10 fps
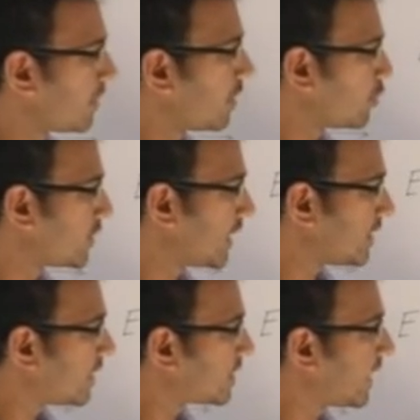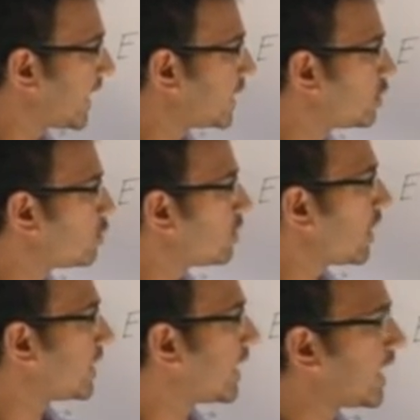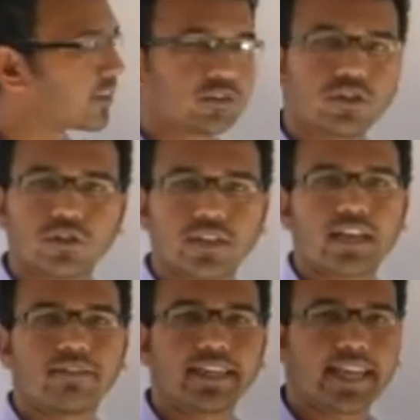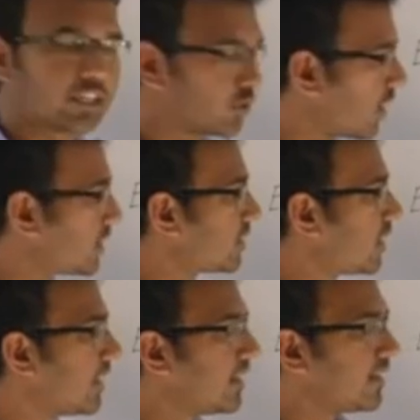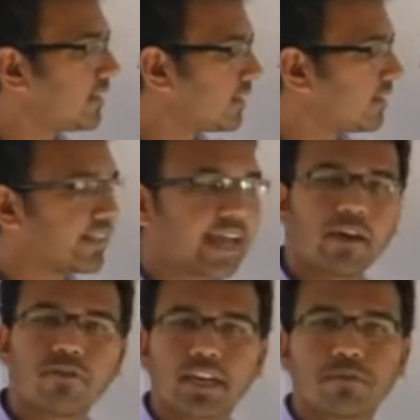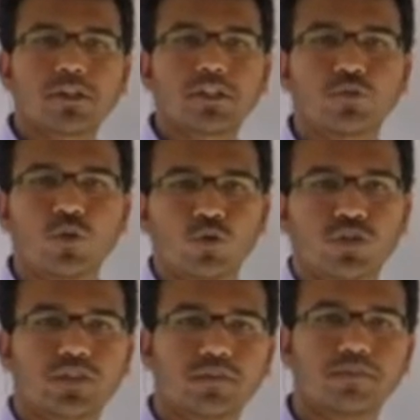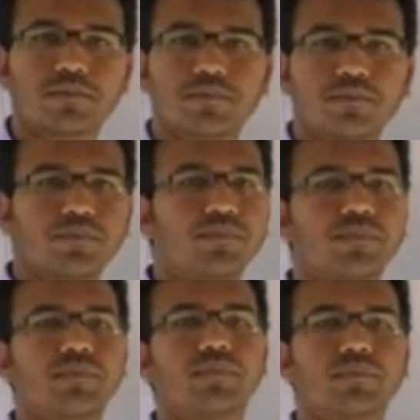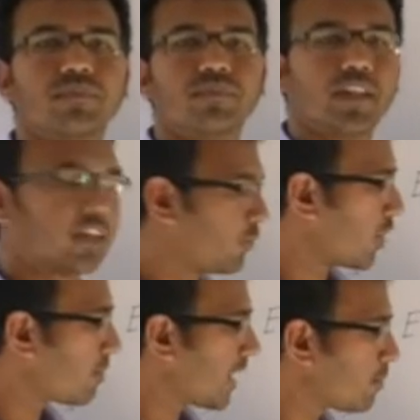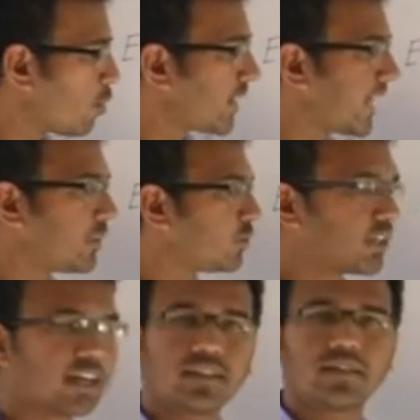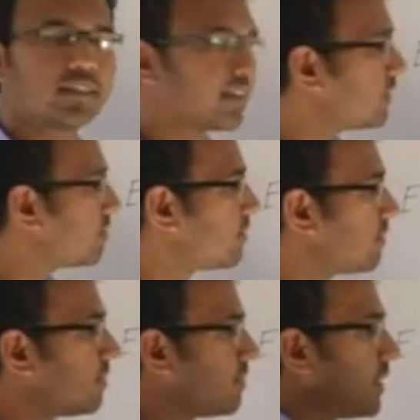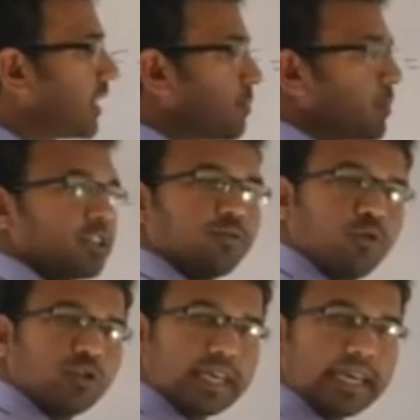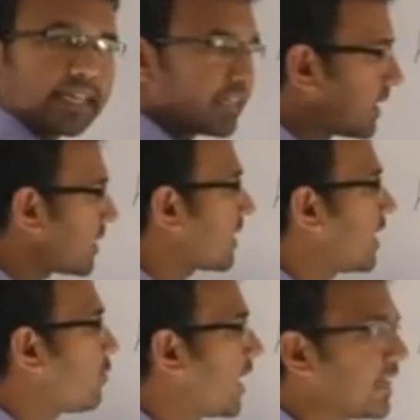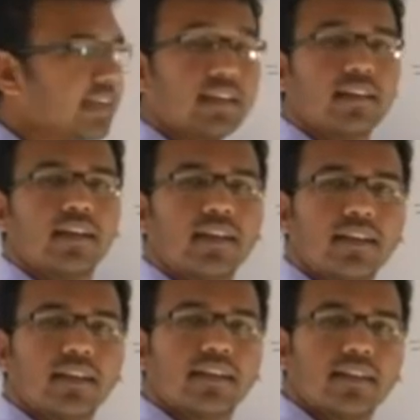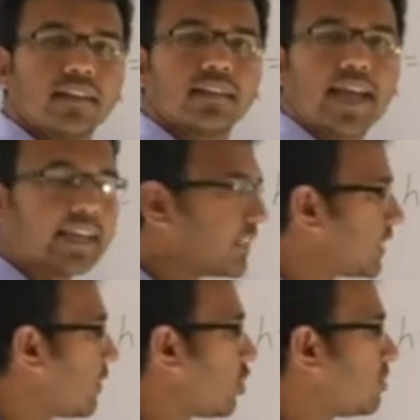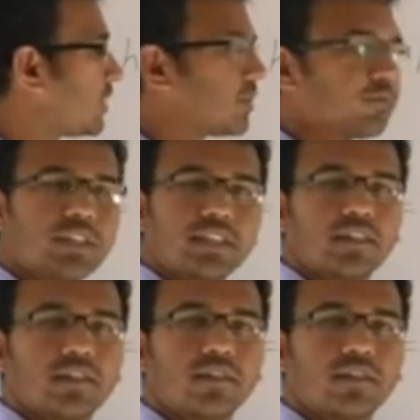If you see this negative and the electrons also having negative charge, they have a repulsive force. And if you apply more negative charge, then the repulsive force increases, and finally the energy will not be sufficient.